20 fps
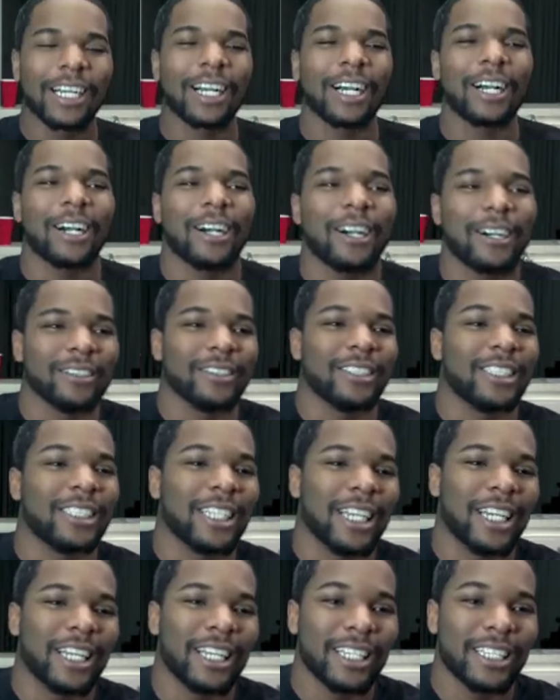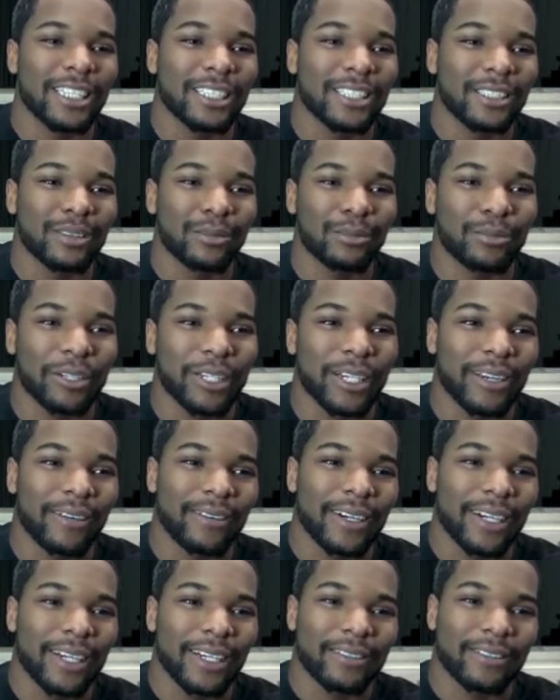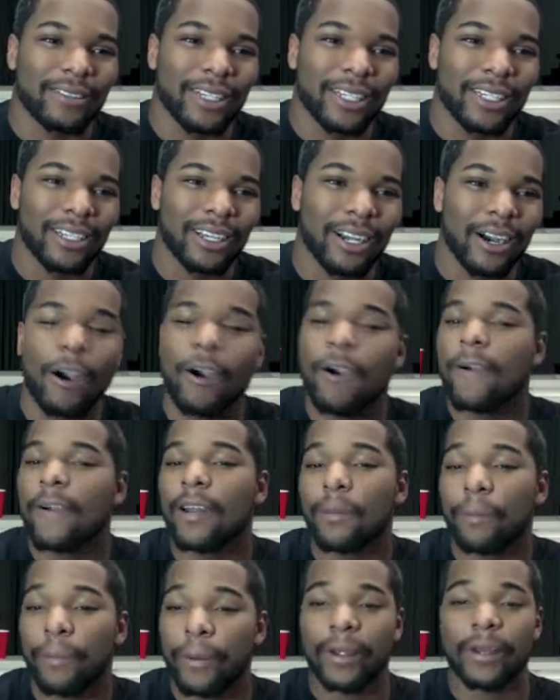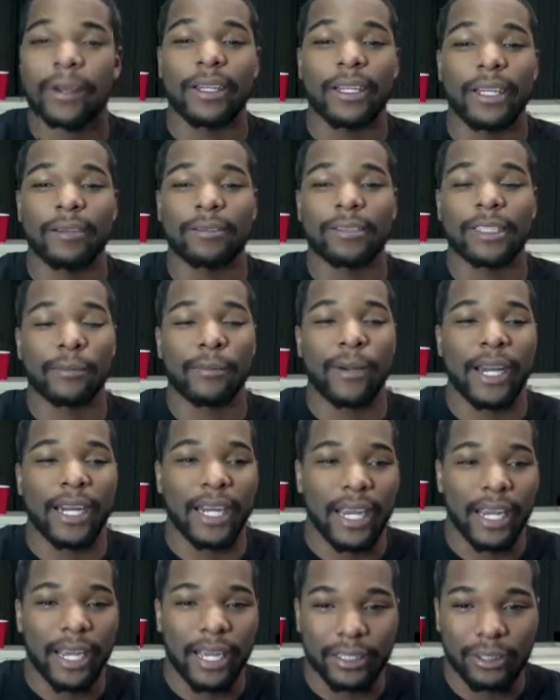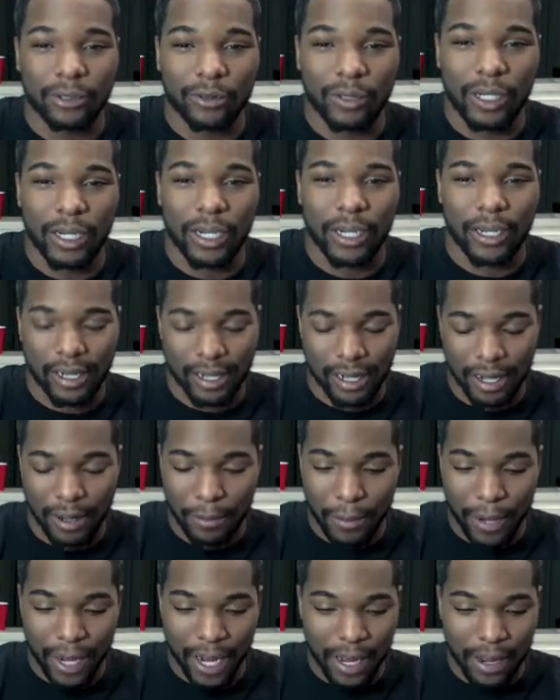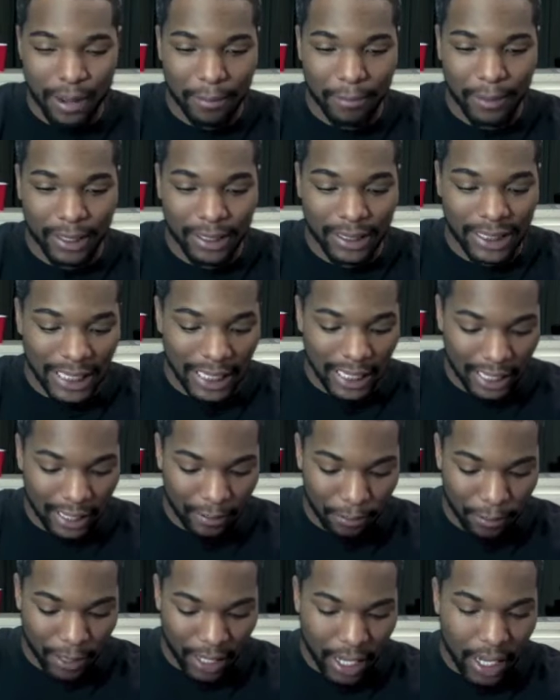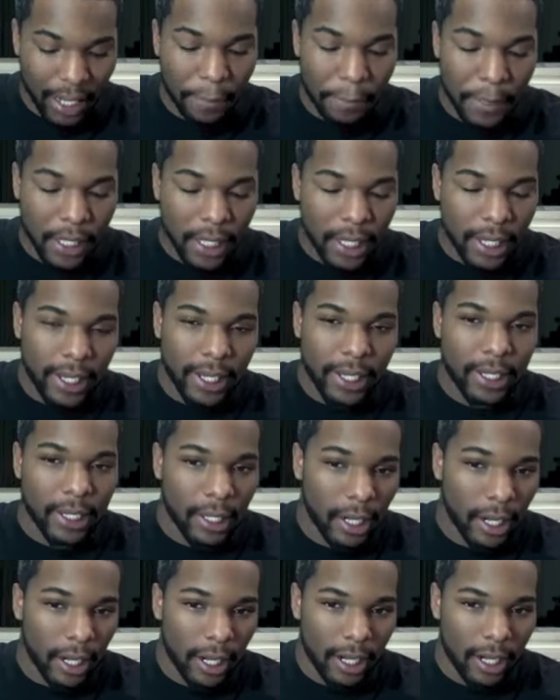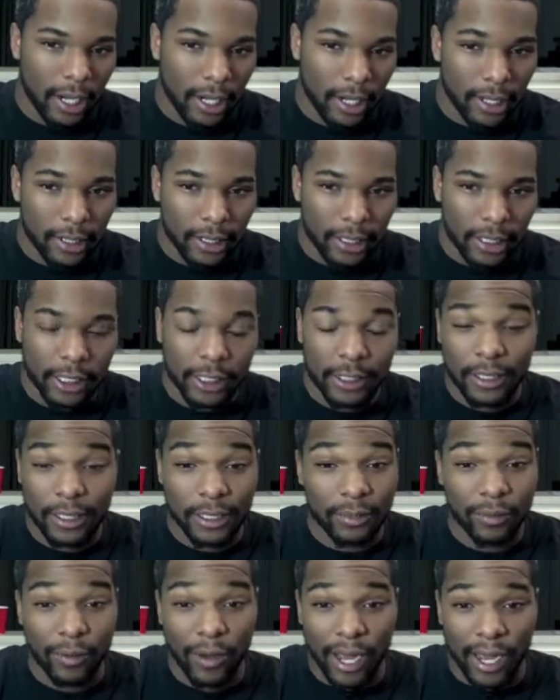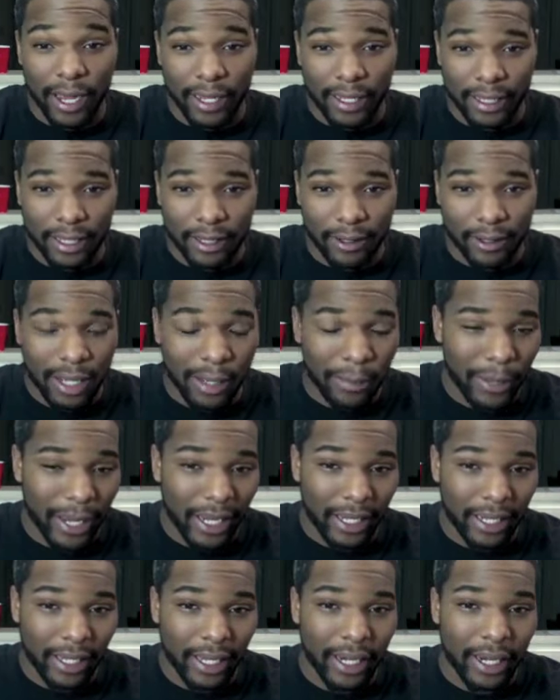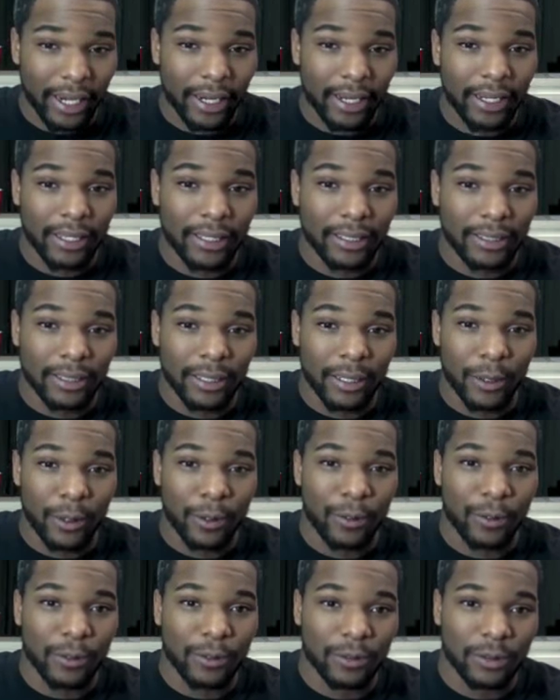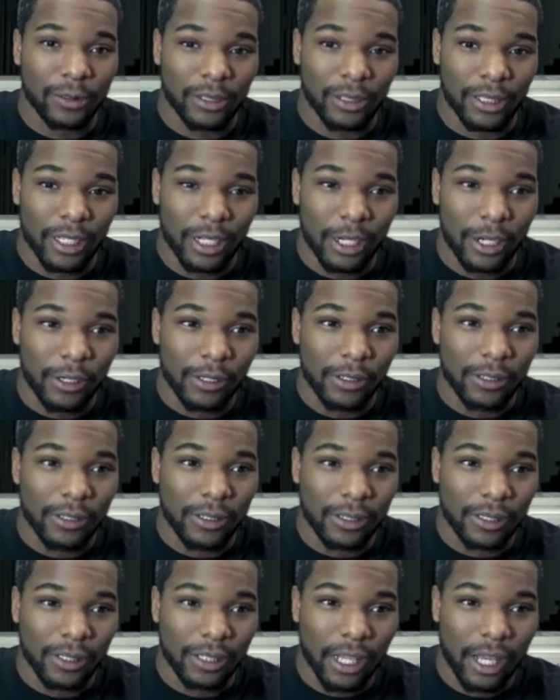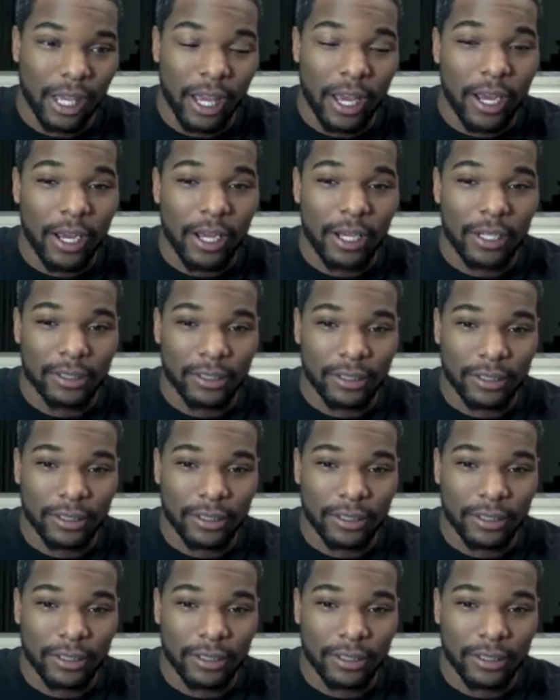Oh, shit, this is pretty fucking funny. Oh, and apparently if somebody hands you a ticking bomb, it's fine. They'll come back and get it. So, you know, yeah.